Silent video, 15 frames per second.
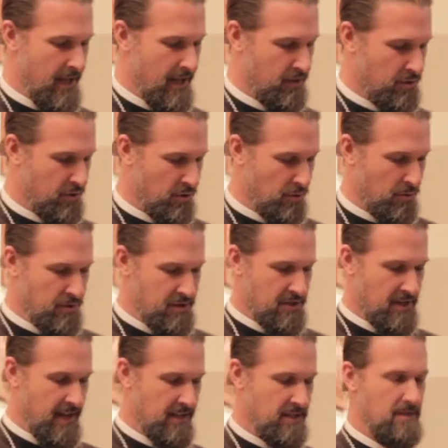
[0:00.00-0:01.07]
and Two
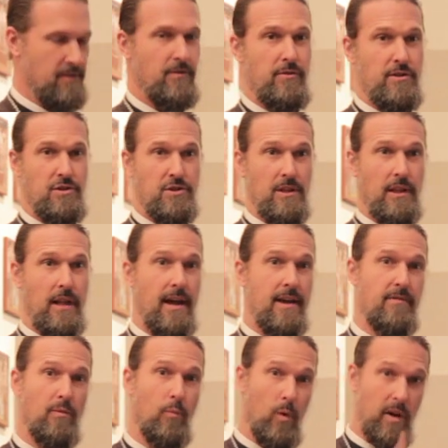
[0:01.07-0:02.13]
States of Christian Life.
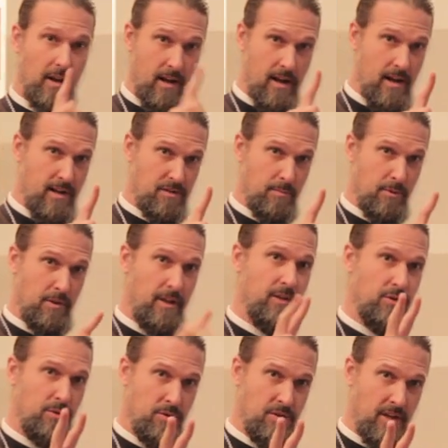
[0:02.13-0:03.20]
One Gospel
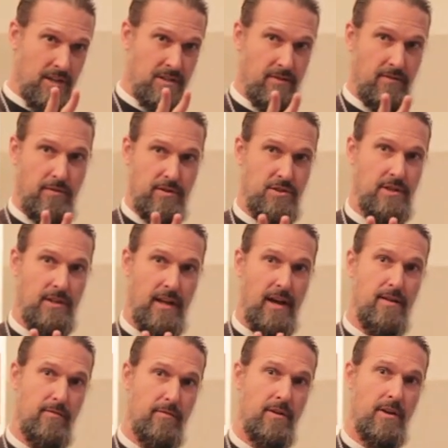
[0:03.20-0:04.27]
and Two States of Christian
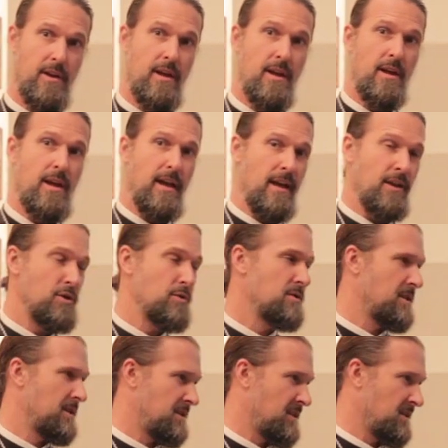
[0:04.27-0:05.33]
Life. And use
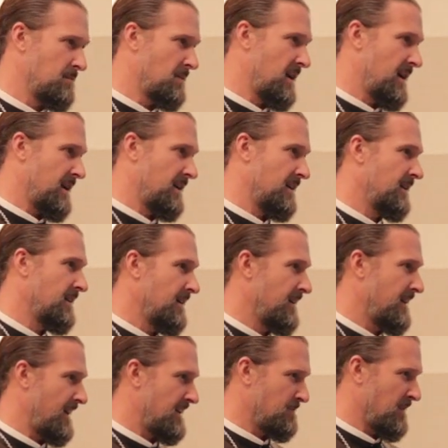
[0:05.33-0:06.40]
this as my
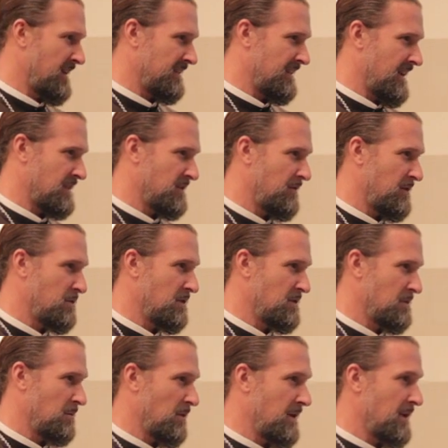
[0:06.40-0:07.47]
text for you
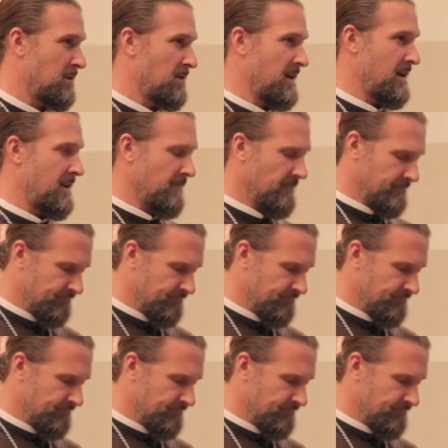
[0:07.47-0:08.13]
this morning, okay?